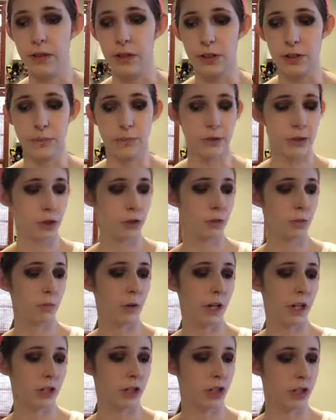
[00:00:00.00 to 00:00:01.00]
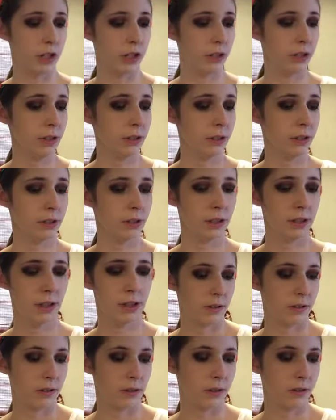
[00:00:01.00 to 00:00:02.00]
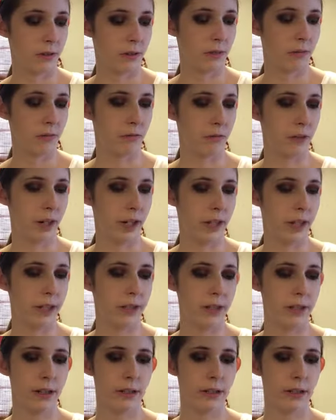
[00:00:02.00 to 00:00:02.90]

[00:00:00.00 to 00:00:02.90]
you some swatches. So the red